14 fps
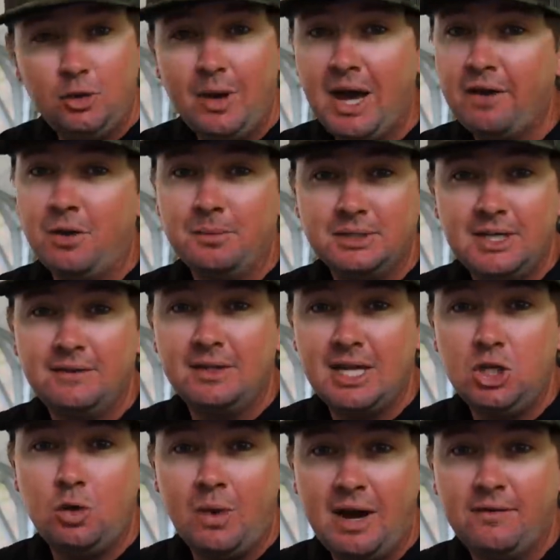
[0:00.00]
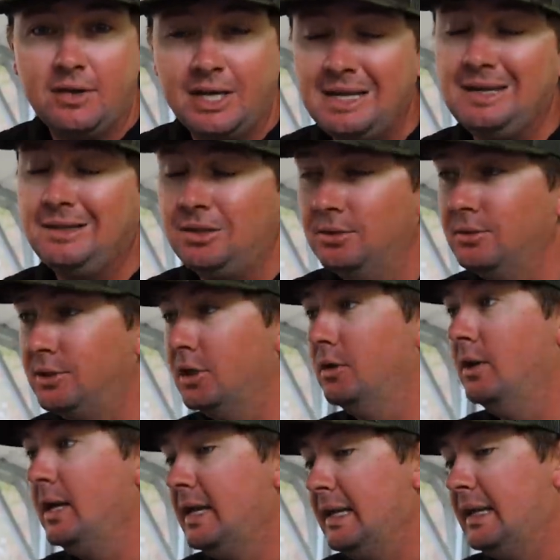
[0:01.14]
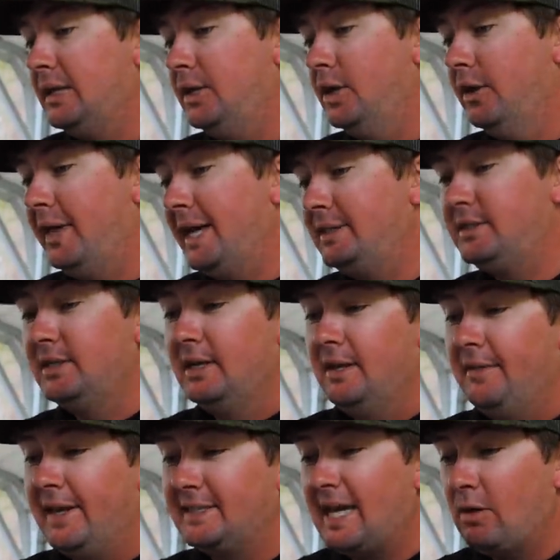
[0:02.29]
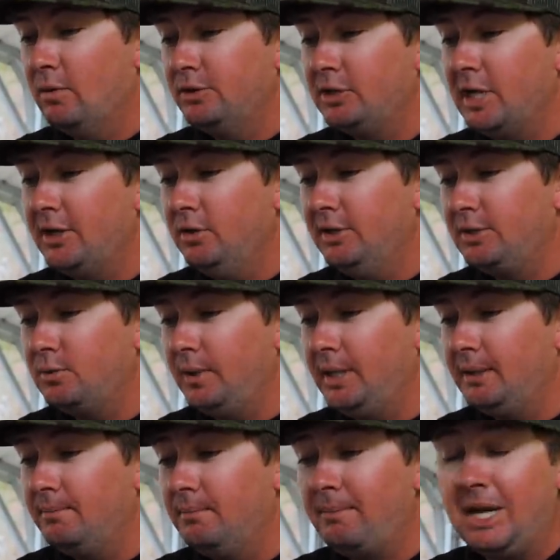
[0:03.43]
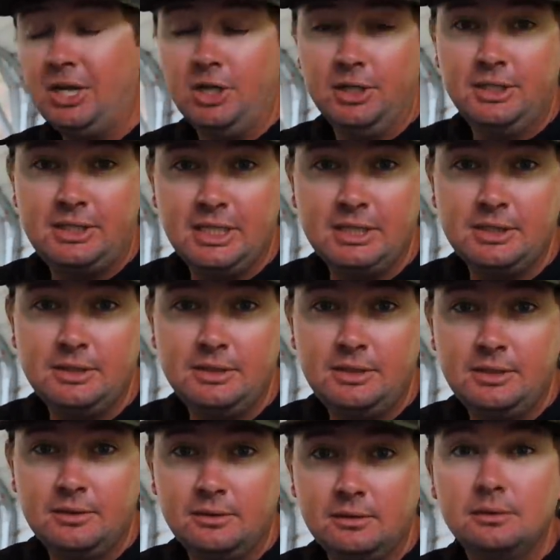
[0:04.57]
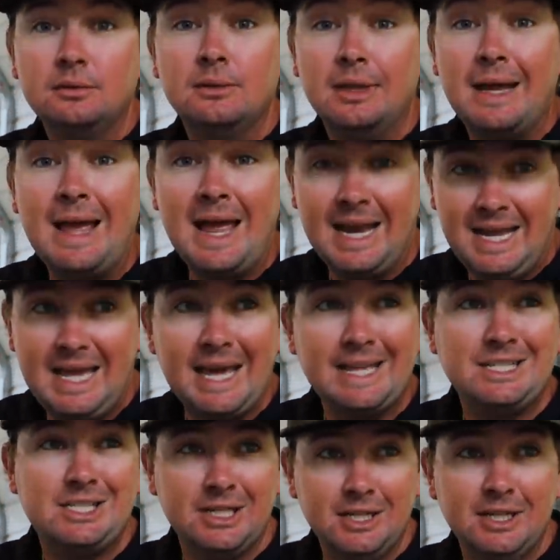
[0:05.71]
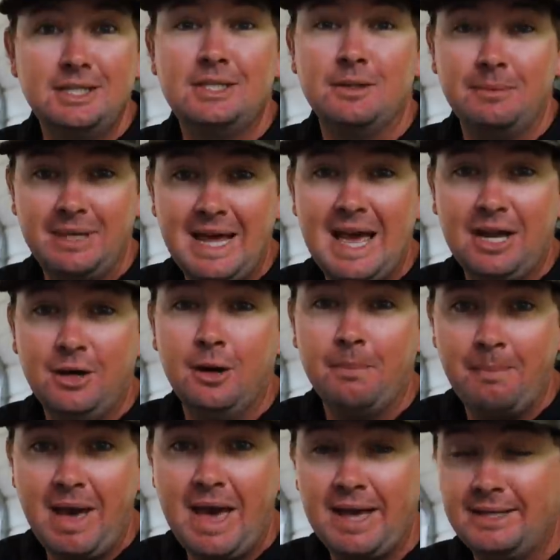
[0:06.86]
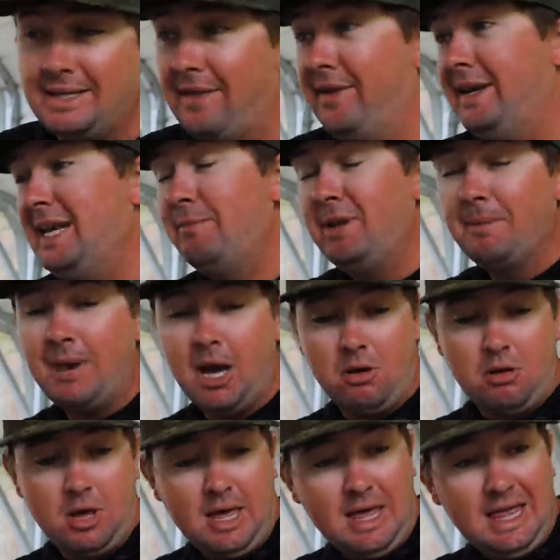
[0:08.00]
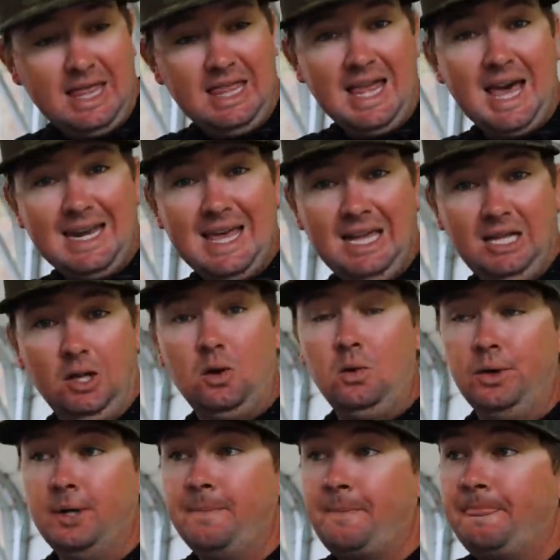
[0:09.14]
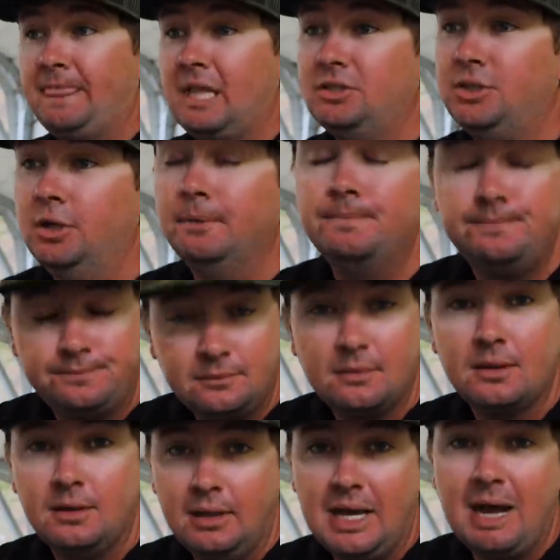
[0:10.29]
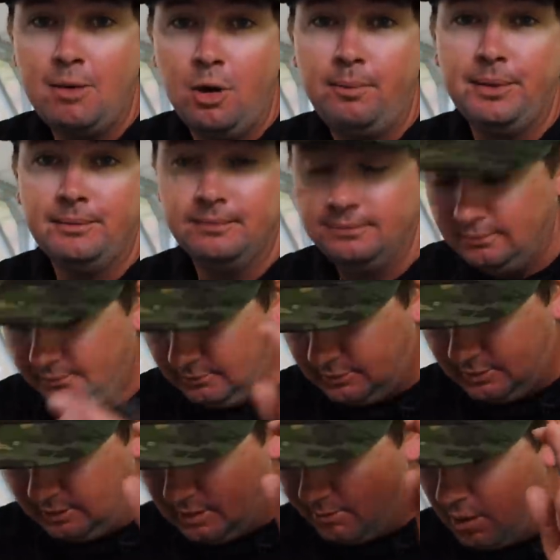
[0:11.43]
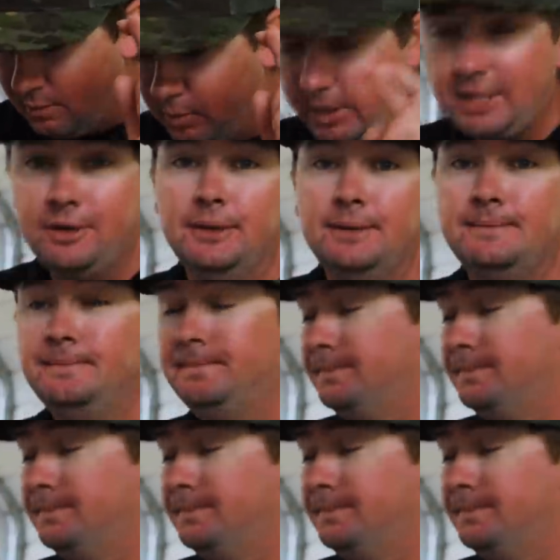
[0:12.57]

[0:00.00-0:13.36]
you out of almost everything you ever get into. So, you know, that's that's kind of what we're trying to do this week. Make good decisions and catch us some daggum bass. And they need to be about that dang long. So, I'm hoping. I'm hoping we can do it.